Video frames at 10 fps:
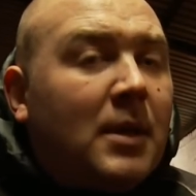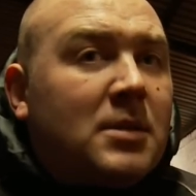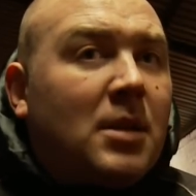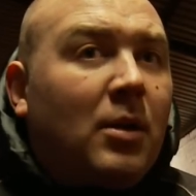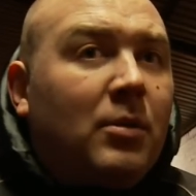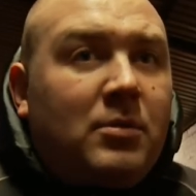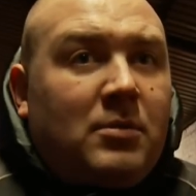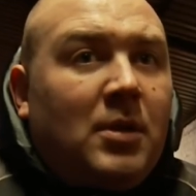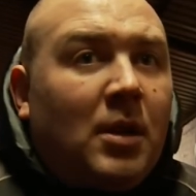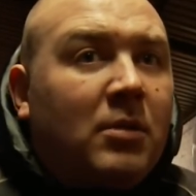So,
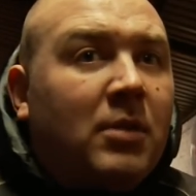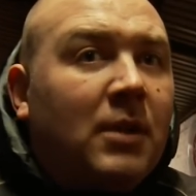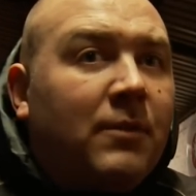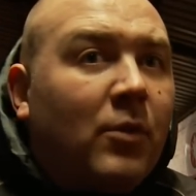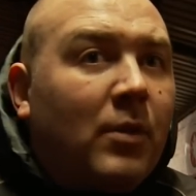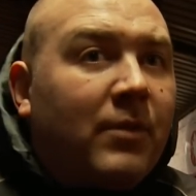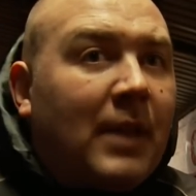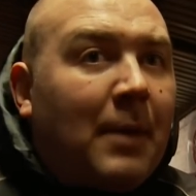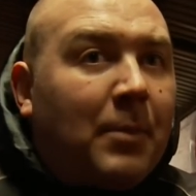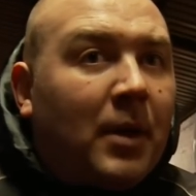you know, credit for him for
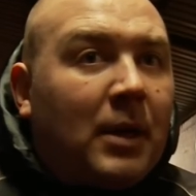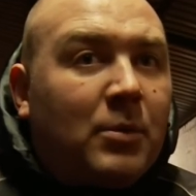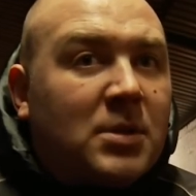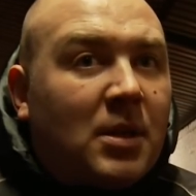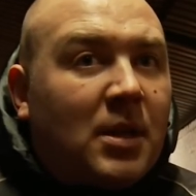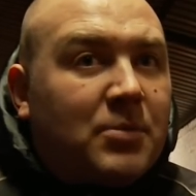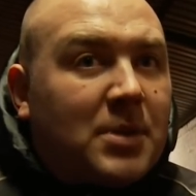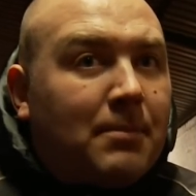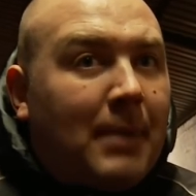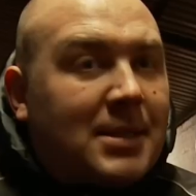that, but it was
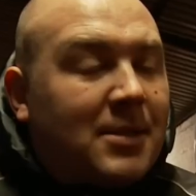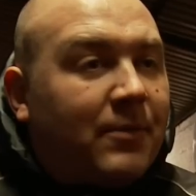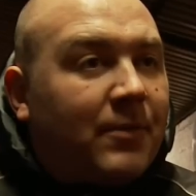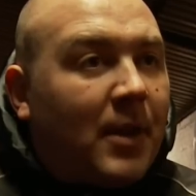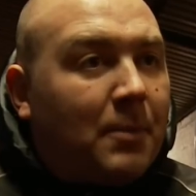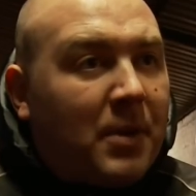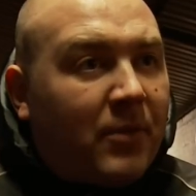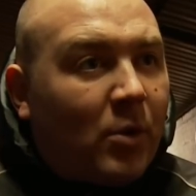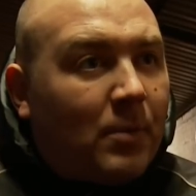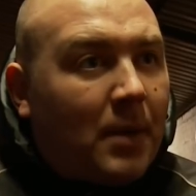a massive
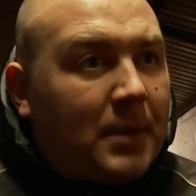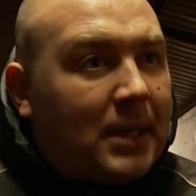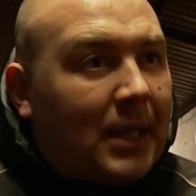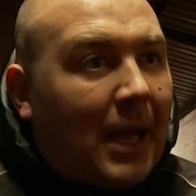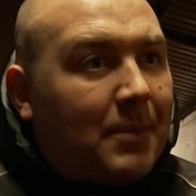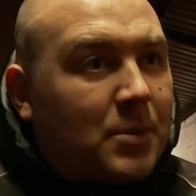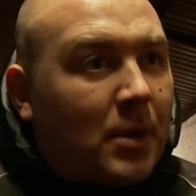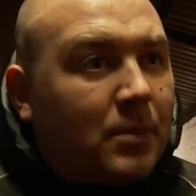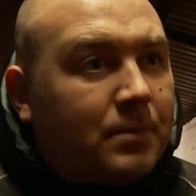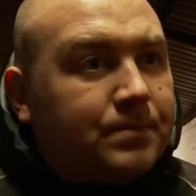pivotal moment in the game as well.